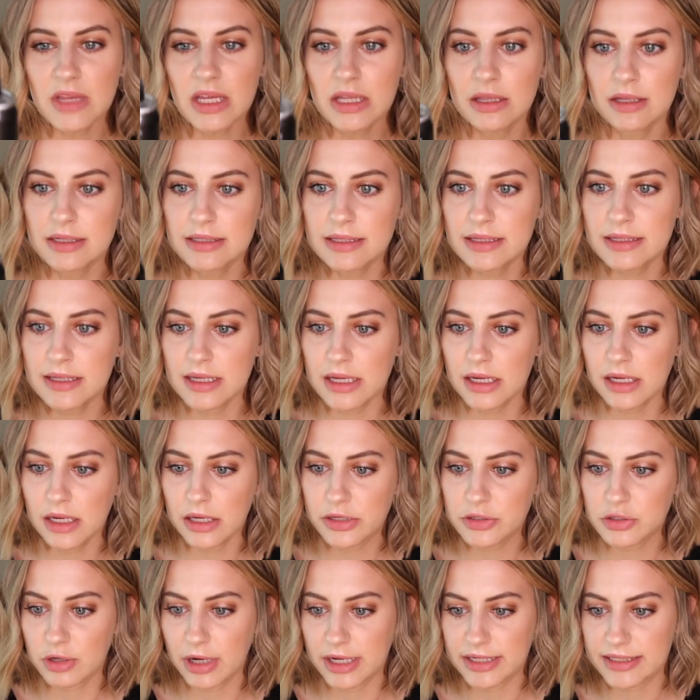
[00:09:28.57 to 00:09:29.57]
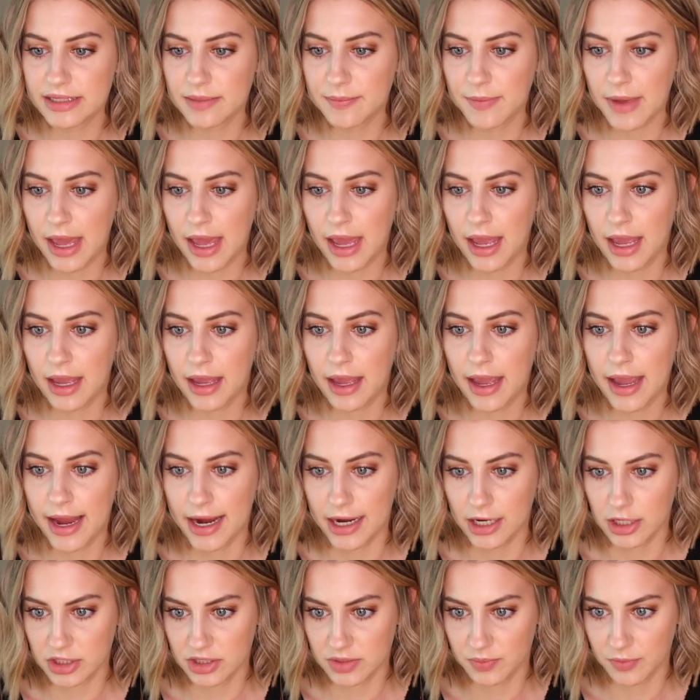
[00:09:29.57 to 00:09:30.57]
This is the Tresemme
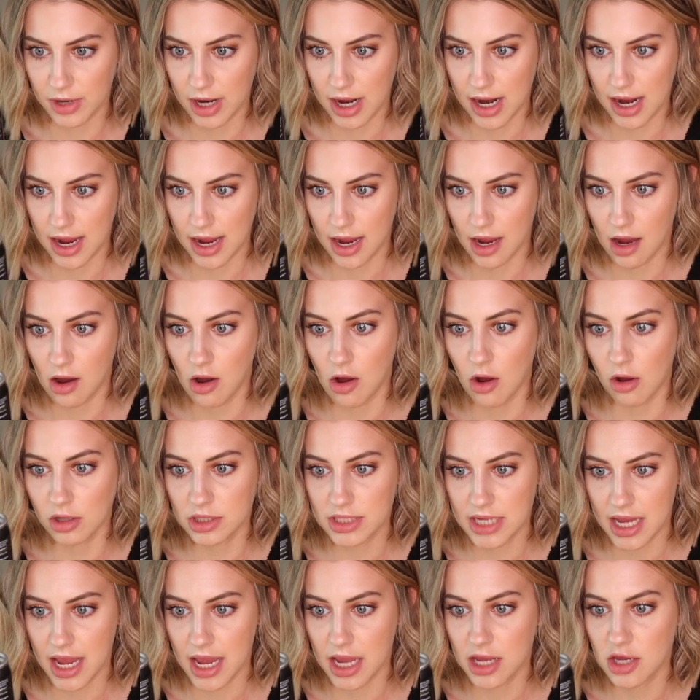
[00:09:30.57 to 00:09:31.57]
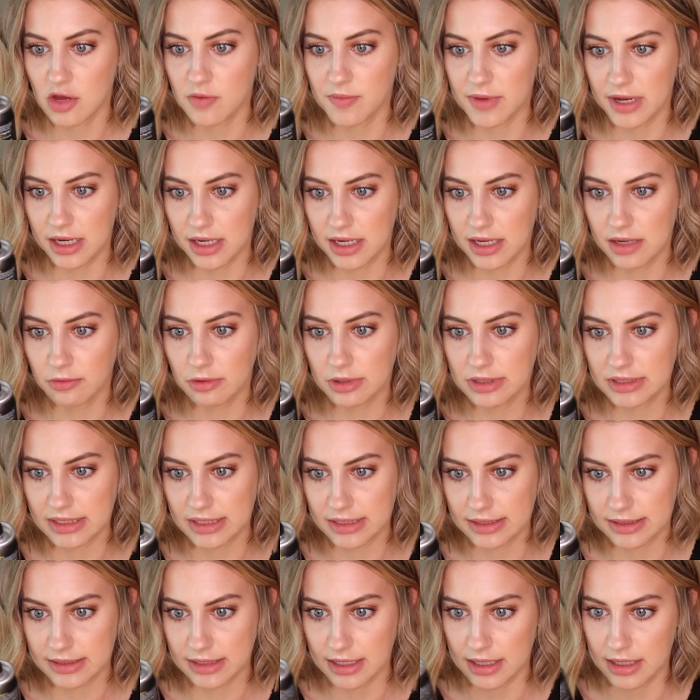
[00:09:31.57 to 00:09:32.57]
Hairspray, all day humidity
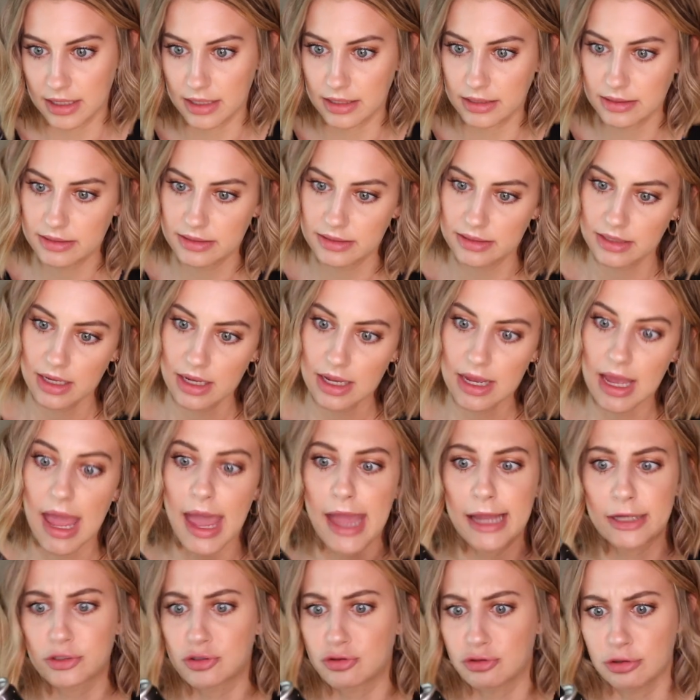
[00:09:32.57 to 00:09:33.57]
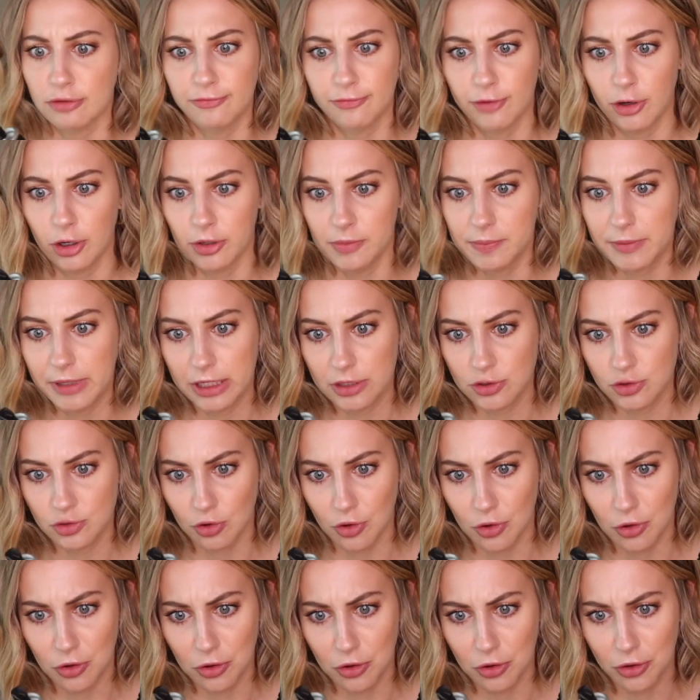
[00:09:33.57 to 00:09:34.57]
resistance, extra firm
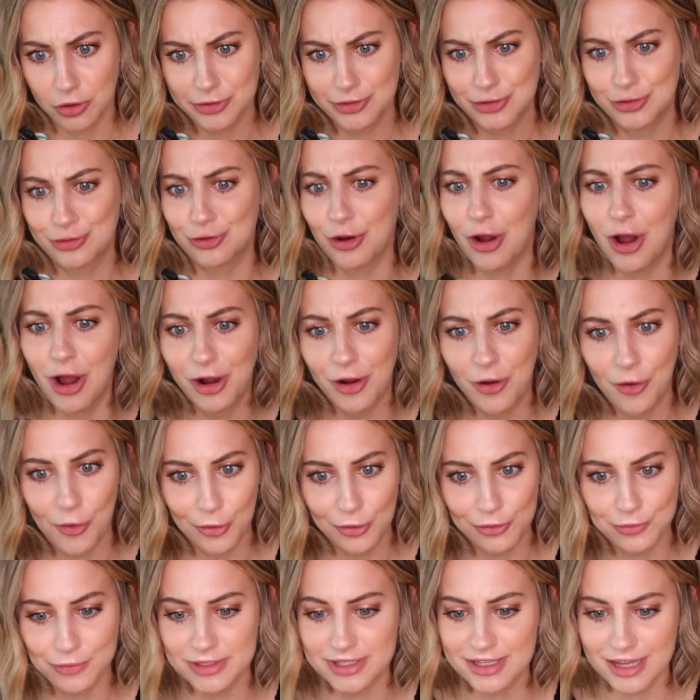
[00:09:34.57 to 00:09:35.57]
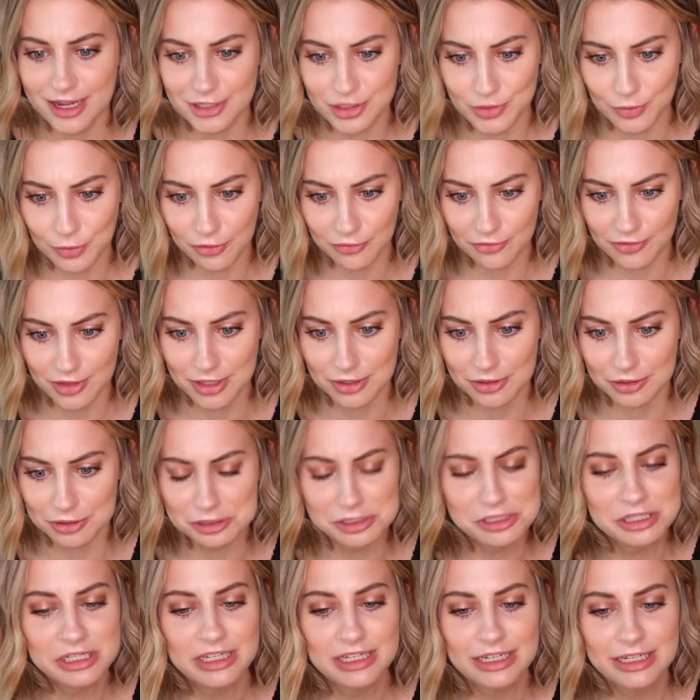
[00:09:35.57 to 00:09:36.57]
control, stronghold with touchable
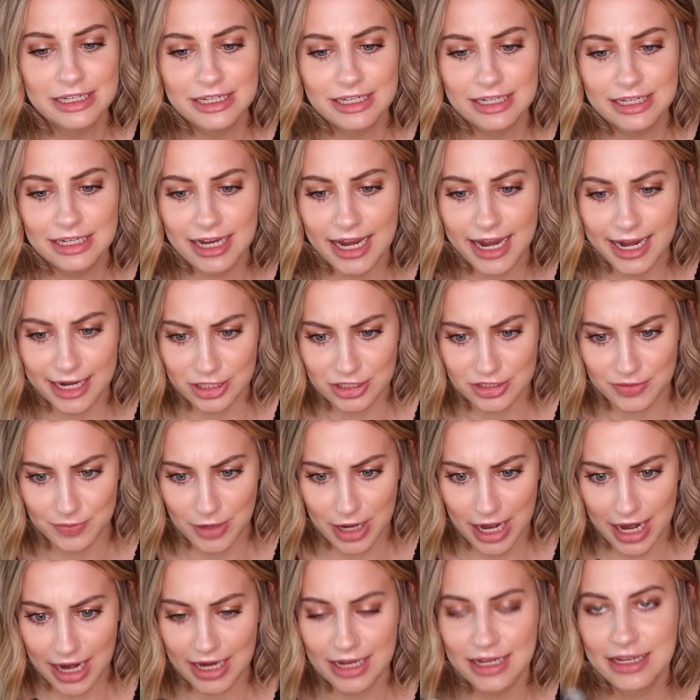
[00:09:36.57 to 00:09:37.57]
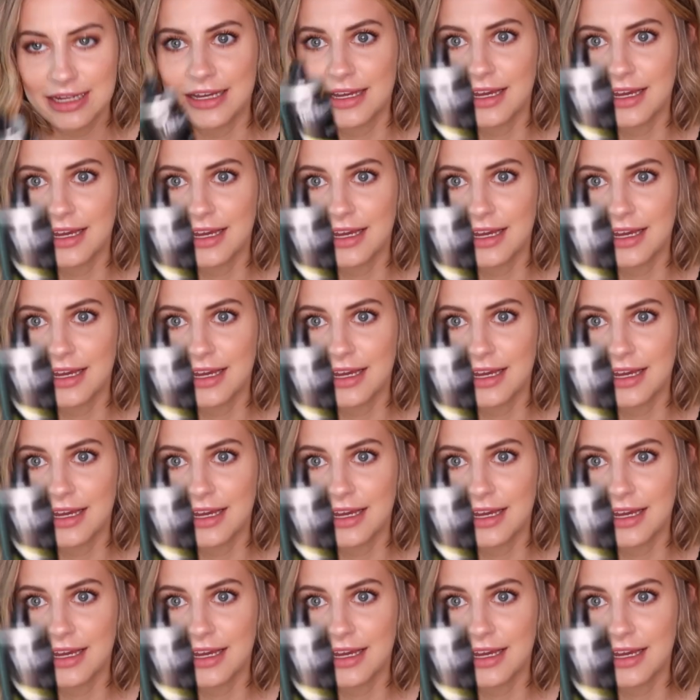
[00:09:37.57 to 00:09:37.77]
feel hairspray.